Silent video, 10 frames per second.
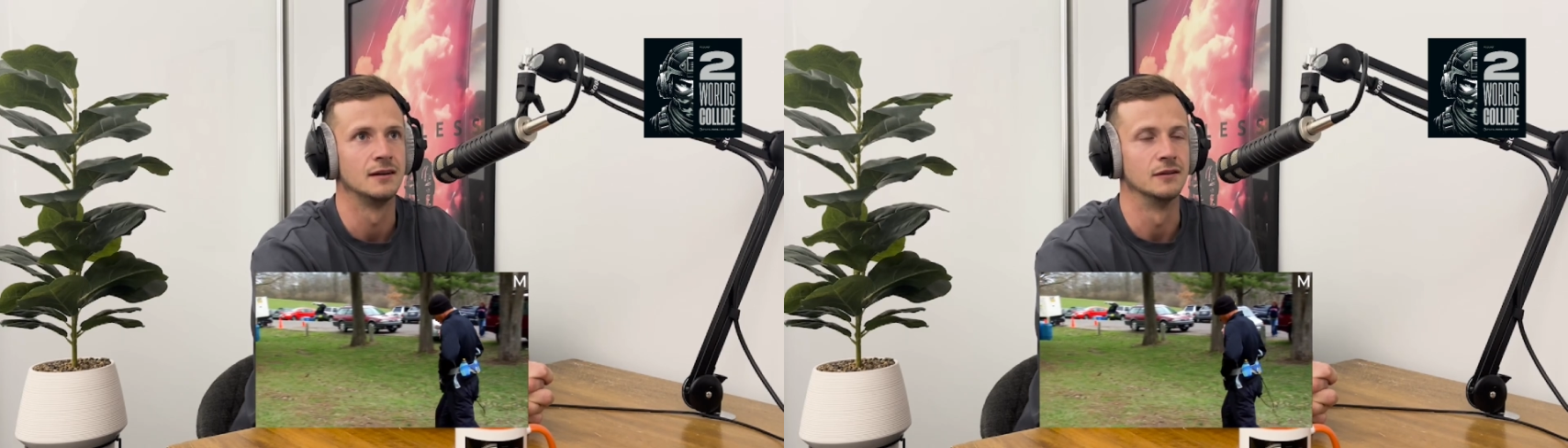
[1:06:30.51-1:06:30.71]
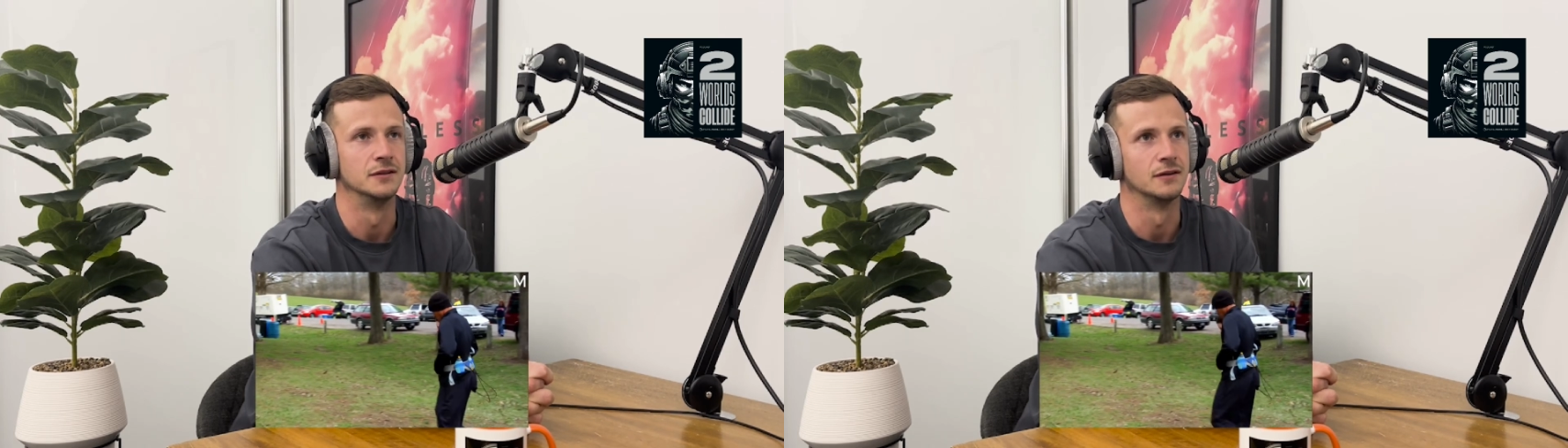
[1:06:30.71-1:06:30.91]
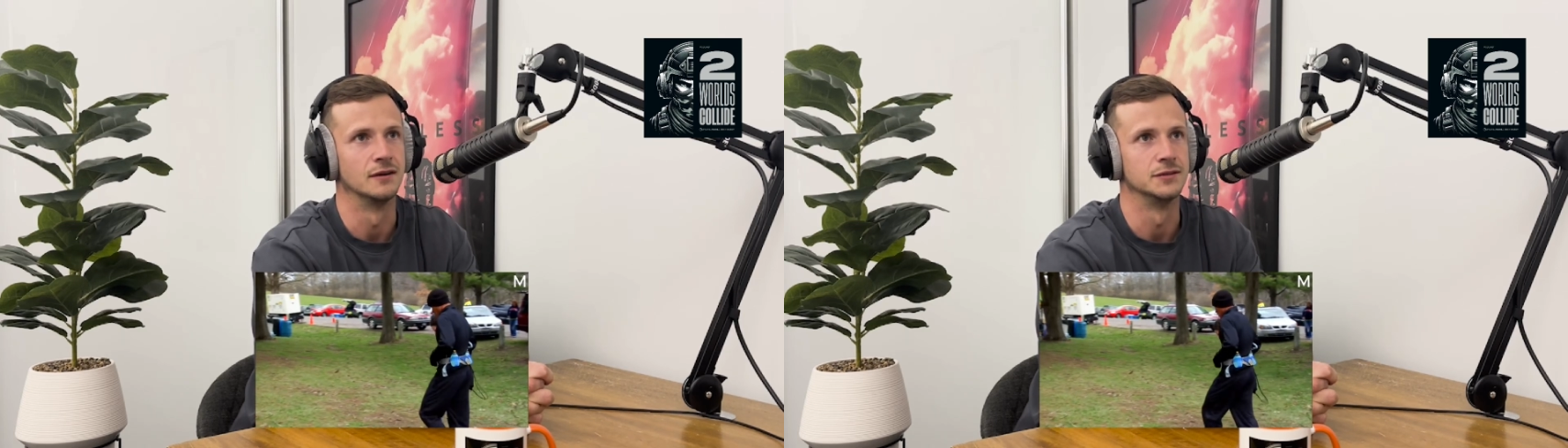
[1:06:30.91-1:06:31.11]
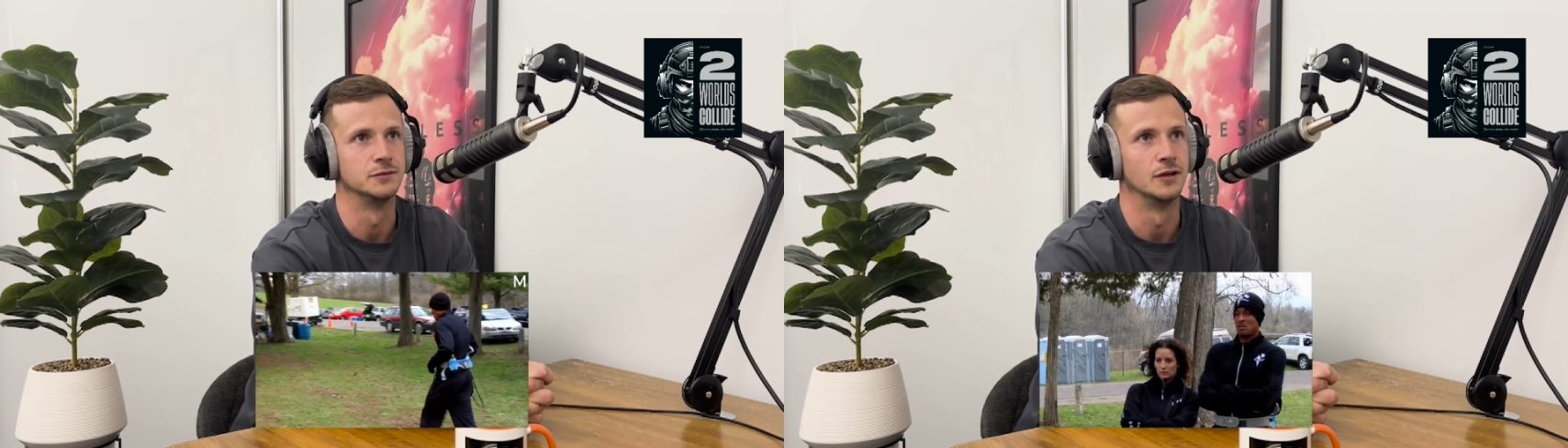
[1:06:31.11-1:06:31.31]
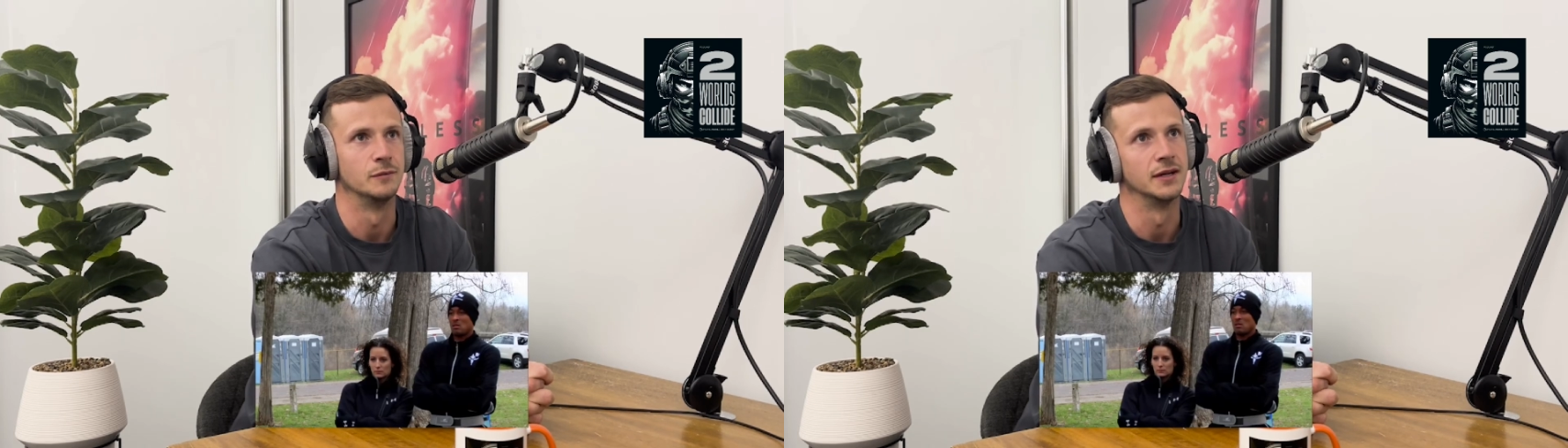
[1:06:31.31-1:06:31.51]
a lot of guys
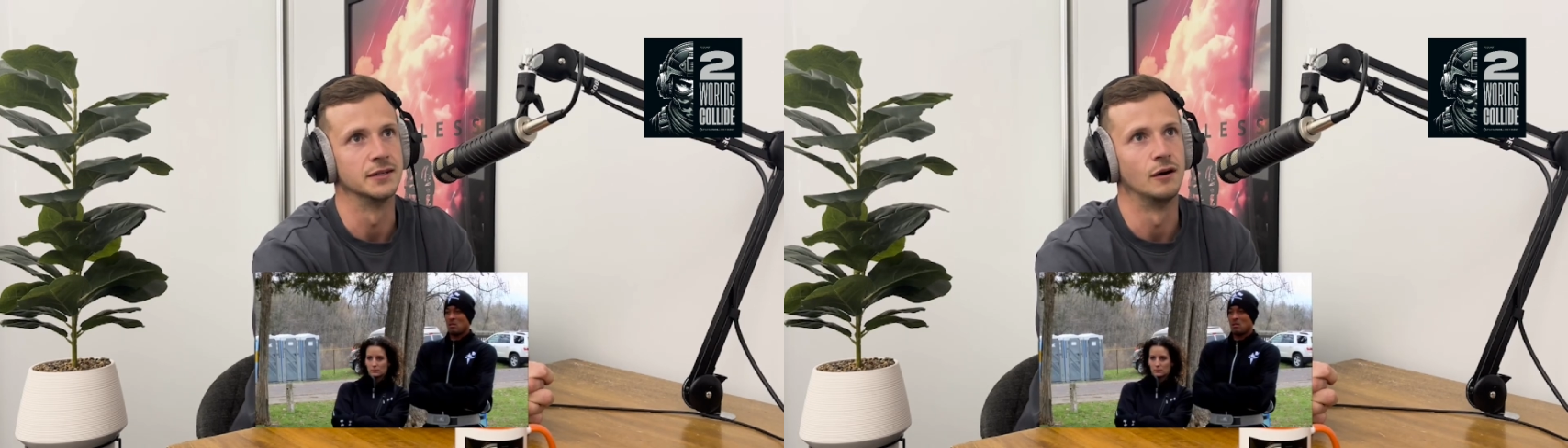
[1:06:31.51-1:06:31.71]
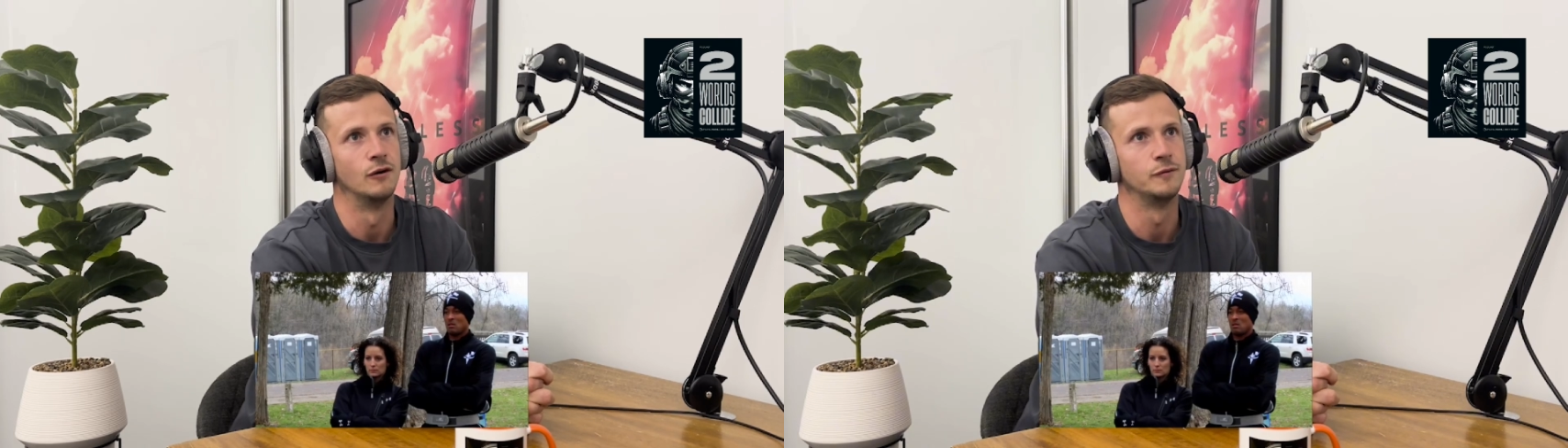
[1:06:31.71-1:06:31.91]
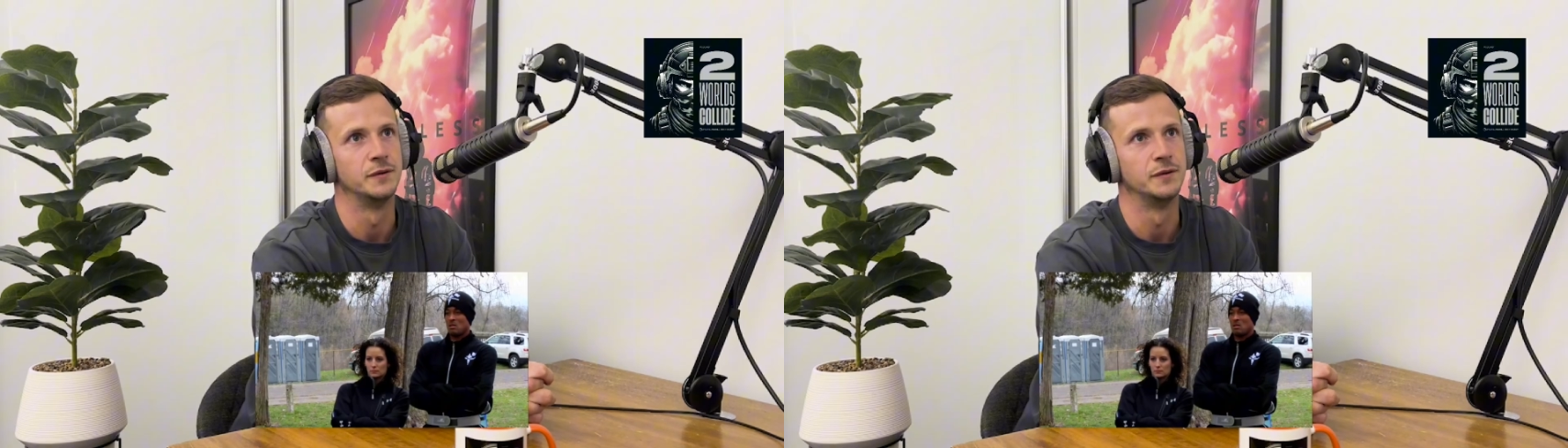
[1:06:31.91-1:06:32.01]
will go play golf,